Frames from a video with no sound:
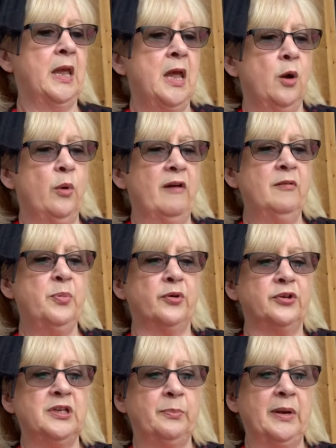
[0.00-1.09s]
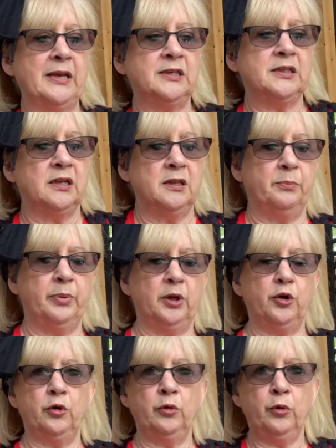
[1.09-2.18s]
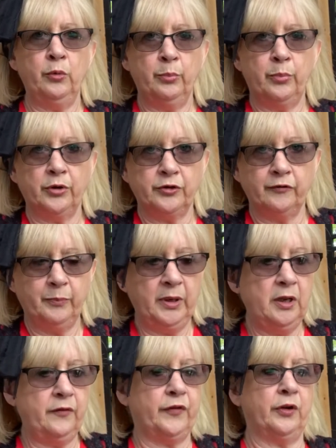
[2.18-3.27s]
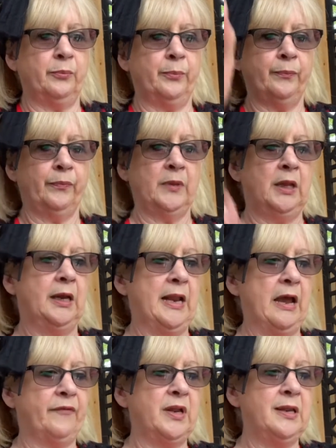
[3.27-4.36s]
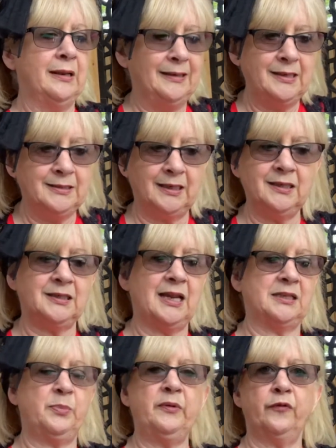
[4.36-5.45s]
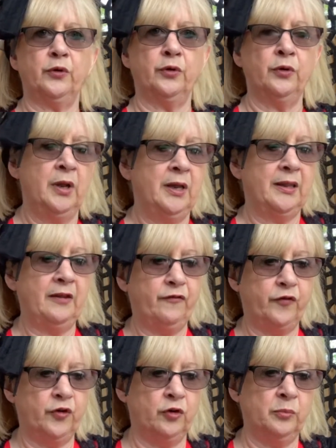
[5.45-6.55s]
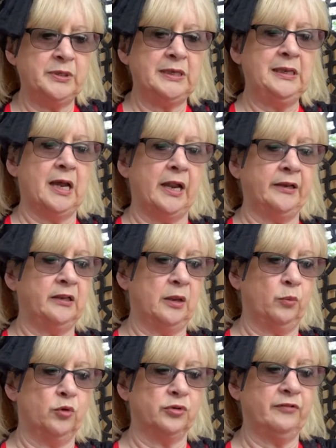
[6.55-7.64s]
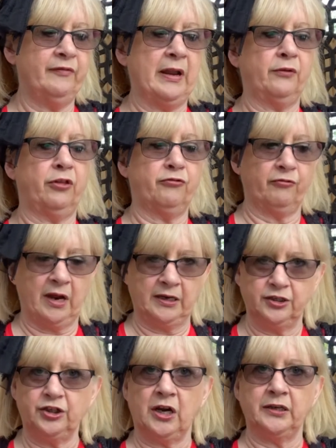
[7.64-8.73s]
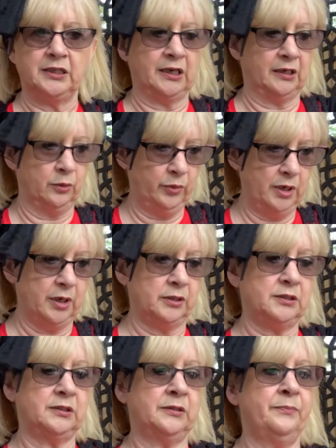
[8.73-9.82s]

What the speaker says: whereupon she placed the blue pot of perfume, and having lit it as before, they formed in line and they walked around thrice, chanting the words.